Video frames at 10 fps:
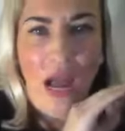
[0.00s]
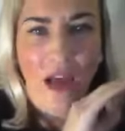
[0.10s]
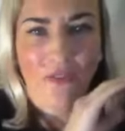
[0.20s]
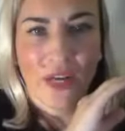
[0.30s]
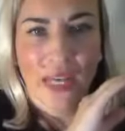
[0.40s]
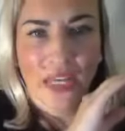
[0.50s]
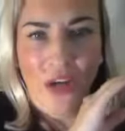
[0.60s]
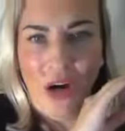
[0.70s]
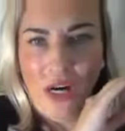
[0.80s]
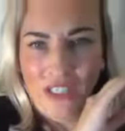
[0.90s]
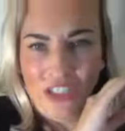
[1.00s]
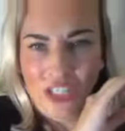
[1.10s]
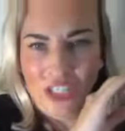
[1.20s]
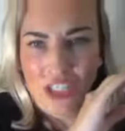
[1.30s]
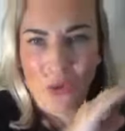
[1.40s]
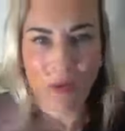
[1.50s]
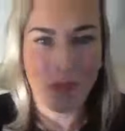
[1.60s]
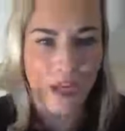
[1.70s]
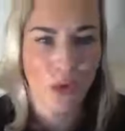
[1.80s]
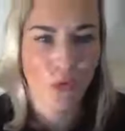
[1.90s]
I feel like God is just sweeping